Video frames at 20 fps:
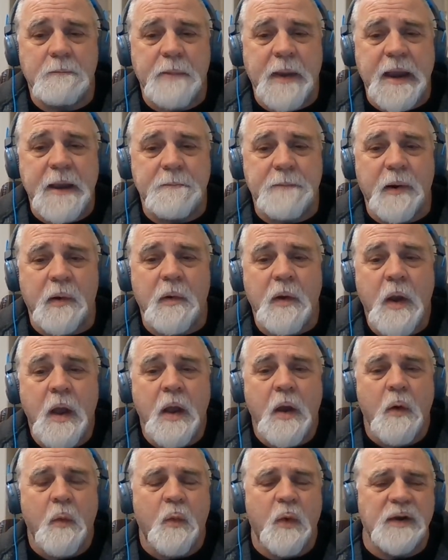paper,
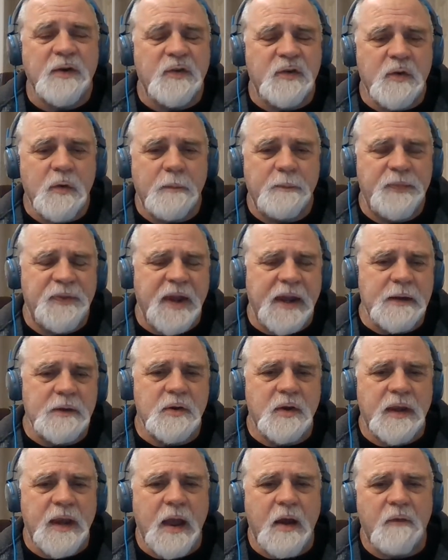once you obtained
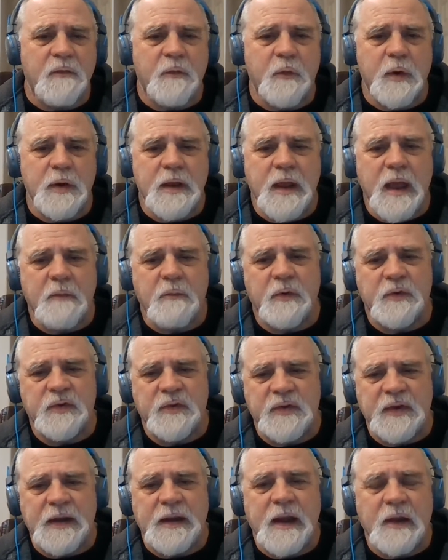your California, that
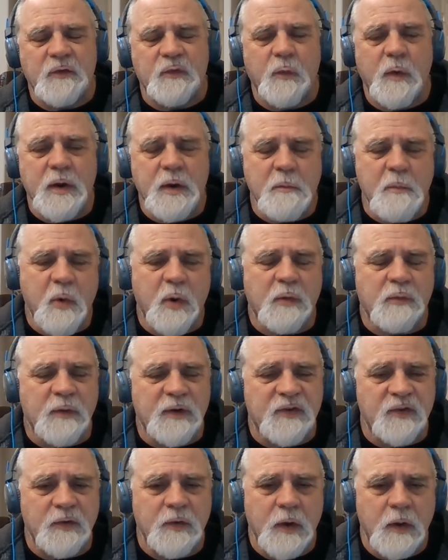was seen as one of the more
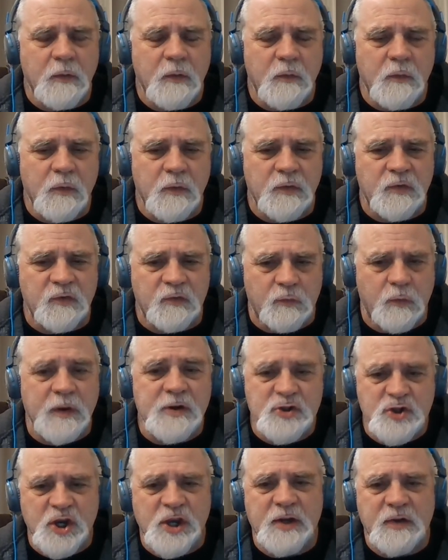
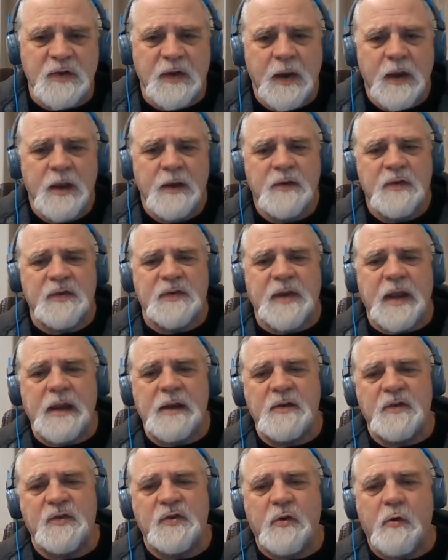stringent
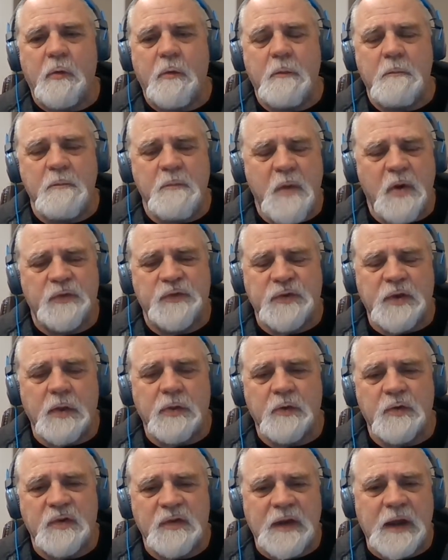states, so most
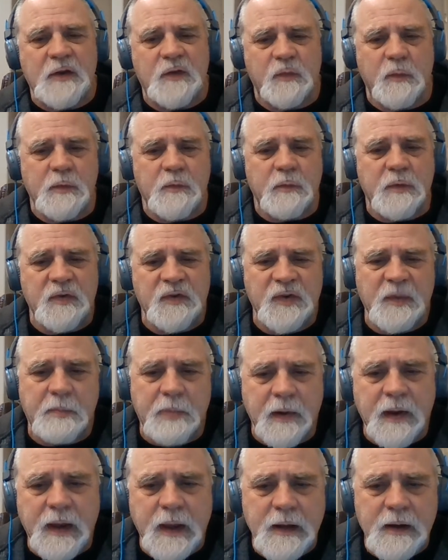other states would
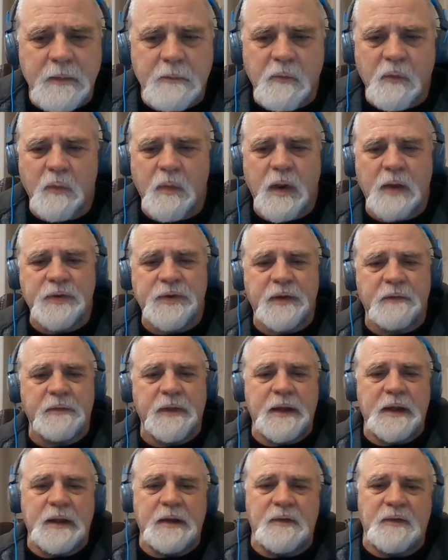reciprocate it
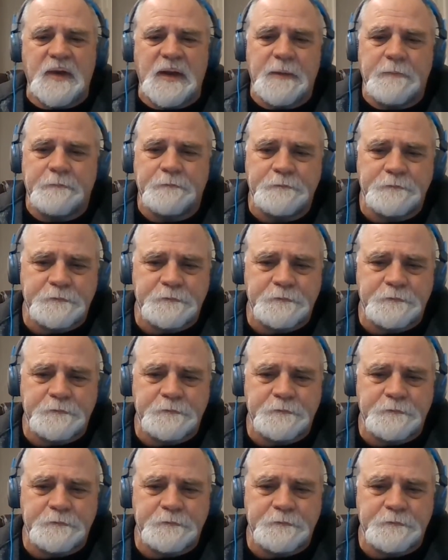relatively easy.